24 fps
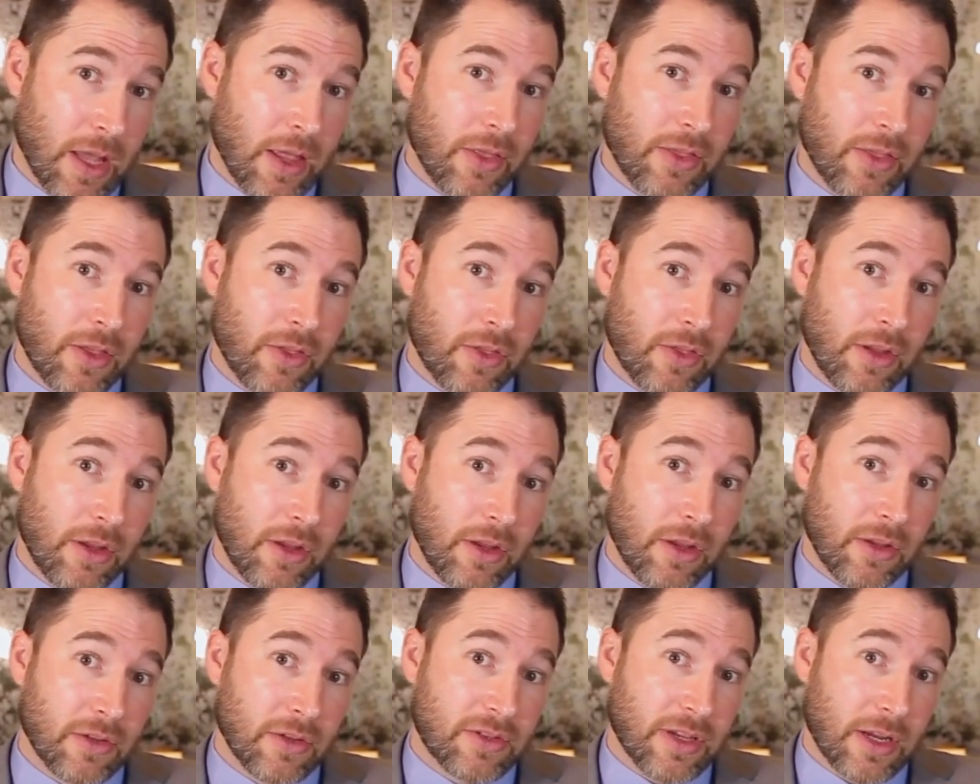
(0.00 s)
then the
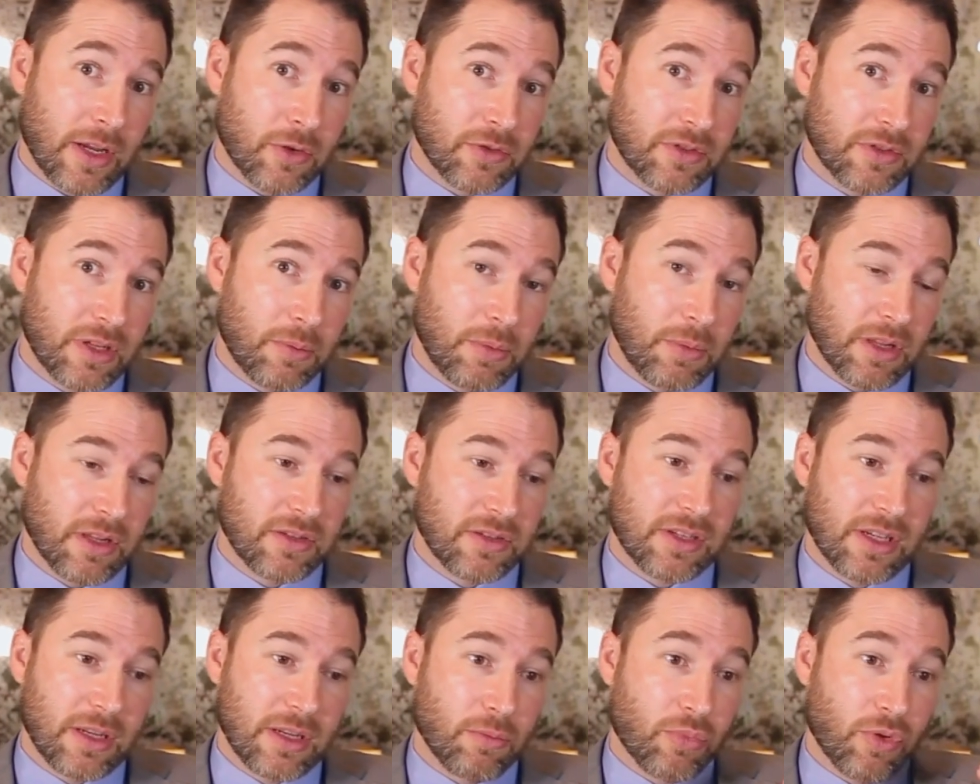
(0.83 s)
psychostimulants
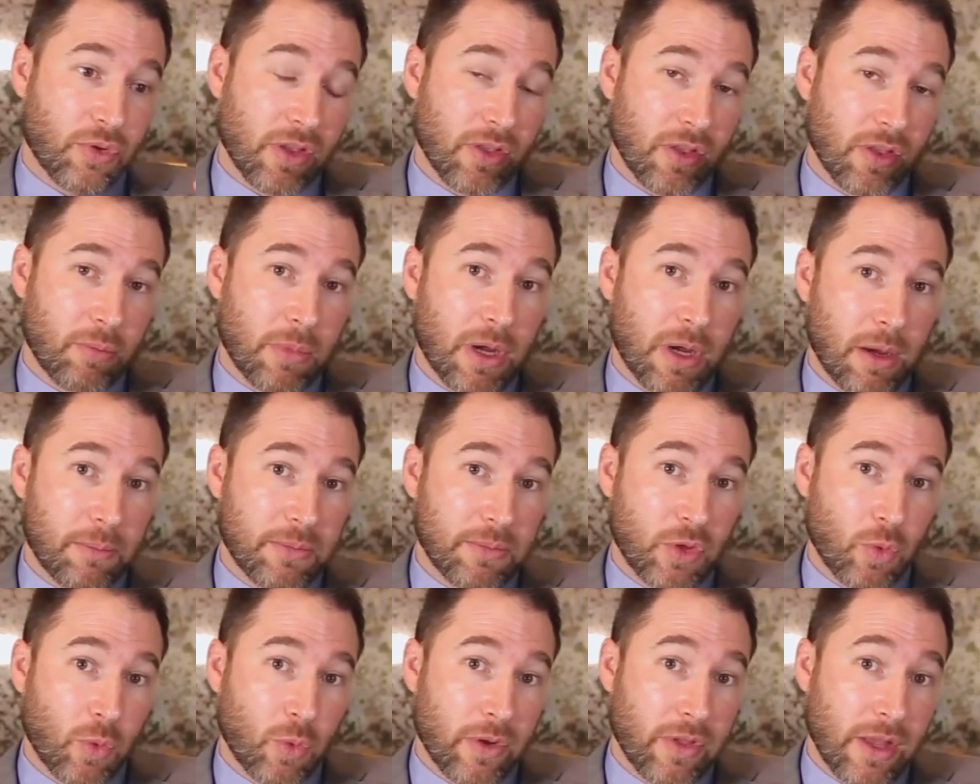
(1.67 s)
can bring them up
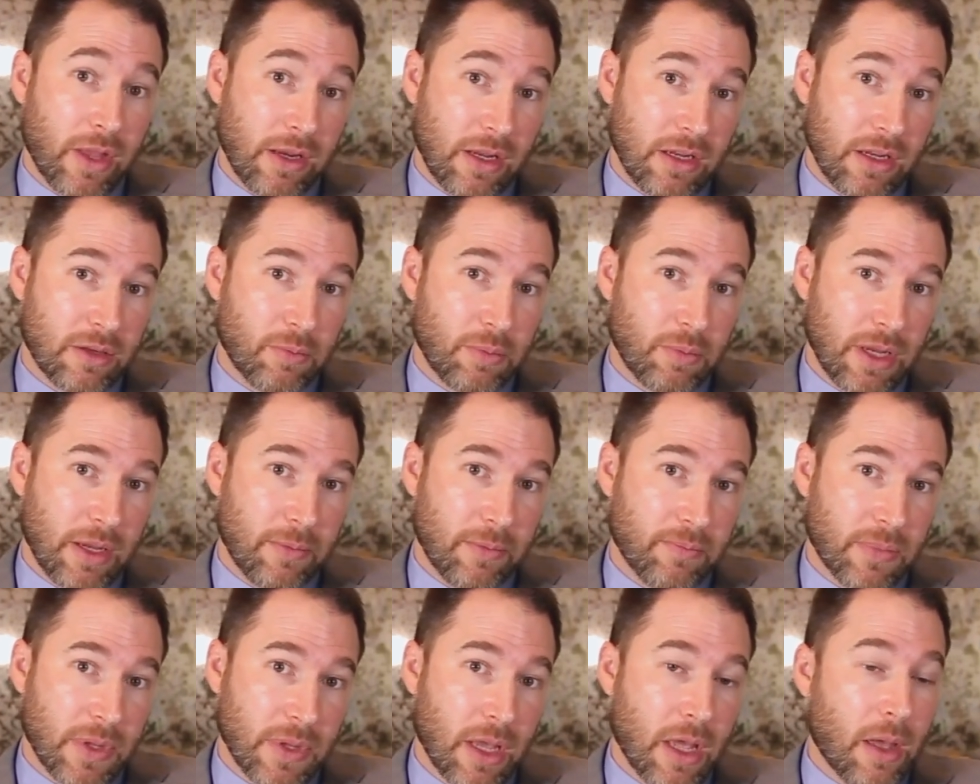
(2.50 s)
to where they need to be.
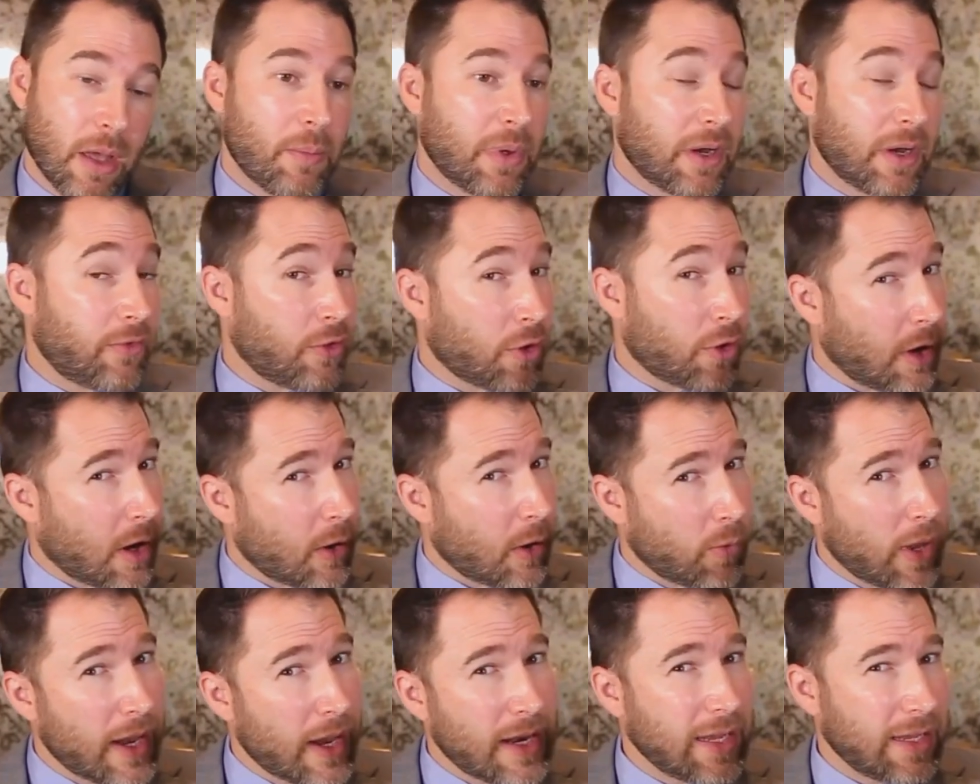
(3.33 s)
But if they're
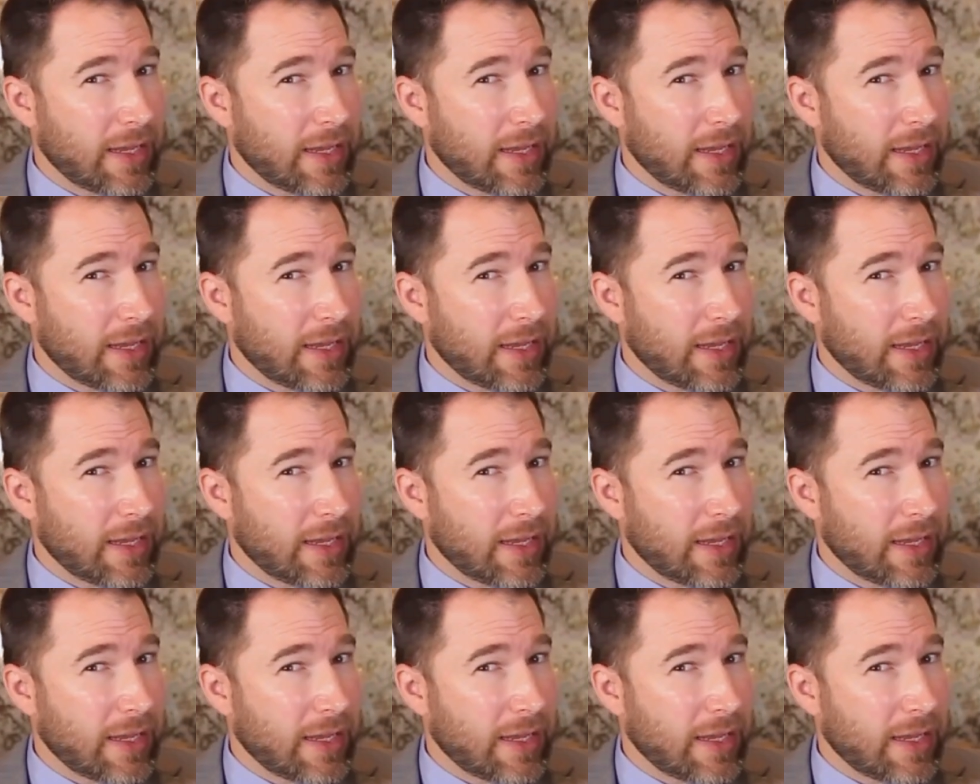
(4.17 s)
already